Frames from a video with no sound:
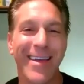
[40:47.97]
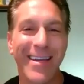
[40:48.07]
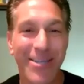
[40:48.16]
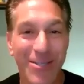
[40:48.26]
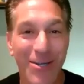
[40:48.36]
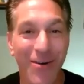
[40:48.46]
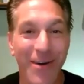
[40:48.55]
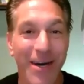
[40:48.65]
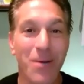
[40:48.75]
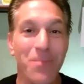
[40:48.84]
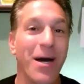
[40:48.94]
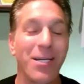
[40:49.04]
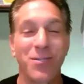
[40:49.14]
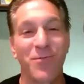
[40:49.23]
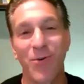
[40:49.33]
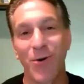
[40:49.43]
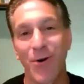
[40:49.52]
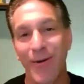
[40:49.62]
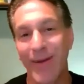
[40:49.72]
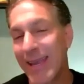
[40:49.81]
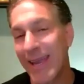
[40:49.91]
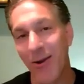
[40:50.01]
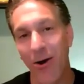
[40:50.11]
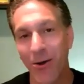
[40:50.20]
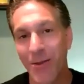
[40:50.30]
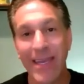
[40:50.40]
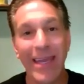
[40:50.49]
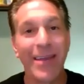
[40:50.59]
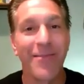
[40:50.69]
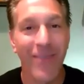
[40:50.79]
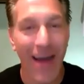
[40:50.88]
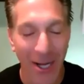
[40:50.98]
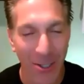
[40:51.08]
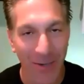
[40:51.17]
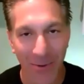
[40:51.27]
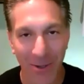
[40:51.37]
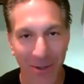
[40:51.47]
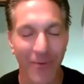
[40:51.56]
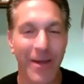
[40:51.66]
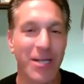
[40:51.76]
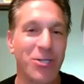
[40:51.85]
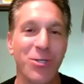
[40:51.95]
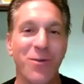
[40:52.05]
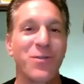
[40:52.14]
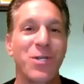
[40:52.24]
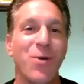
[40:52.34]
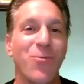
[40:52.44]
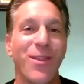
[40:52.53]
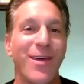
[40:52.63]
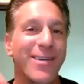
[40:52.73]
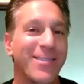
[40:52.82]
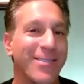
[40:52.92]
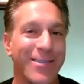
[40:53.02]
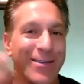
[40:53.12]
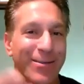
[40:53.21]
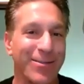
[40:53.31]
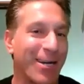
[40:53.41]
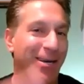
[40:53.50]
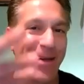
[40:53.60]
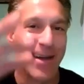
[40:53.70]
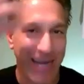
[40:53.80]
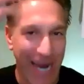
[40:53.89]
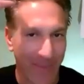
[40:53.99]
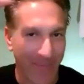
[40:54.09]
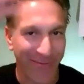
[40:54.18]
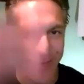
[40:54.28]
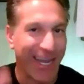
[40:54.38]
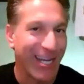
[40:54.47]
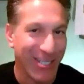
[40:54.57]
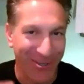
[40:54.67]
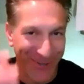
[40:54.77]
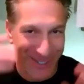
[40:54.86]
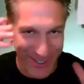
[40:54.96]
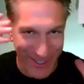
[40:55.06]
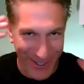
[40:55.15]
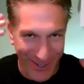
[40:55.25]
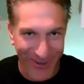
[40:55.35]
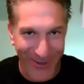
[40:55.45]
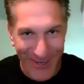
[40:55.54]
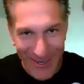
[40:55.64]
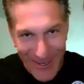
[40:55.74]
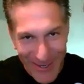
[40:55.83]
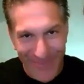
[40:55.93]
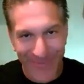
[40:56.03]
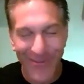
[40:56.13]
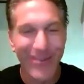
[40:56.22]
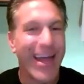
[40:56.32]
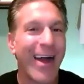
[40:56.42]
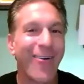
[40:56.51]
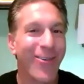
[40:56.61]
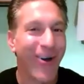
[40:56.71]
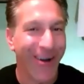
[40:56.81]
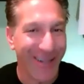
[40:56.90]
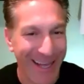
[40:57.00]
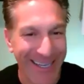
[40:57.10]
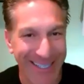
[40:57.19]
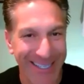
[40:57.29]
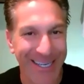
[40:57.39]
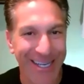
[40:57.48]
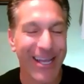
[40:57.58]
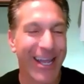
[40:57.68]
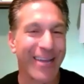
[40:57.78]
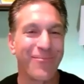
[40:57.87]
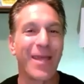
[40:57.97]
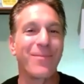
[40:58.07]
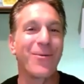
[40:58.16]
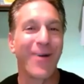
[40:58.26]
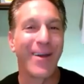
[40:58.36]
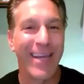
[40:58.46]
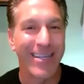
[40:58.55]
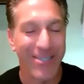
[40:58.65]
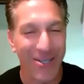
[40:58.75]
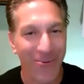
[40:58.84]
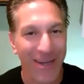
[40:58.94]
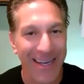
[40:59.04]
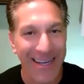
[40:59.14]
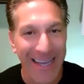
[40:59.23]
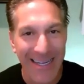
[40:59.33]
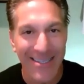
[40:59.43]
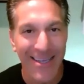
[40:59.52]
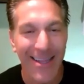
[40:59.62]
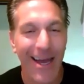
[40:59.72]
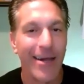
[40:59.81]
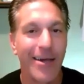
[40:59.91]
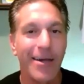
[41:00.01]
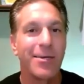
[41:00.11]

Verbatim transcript: Thank you so very much for again all the invaluable information you've shared with us. You're talking about caprification, which is another hour long lesson, and, and maybe one day soon we can get into that.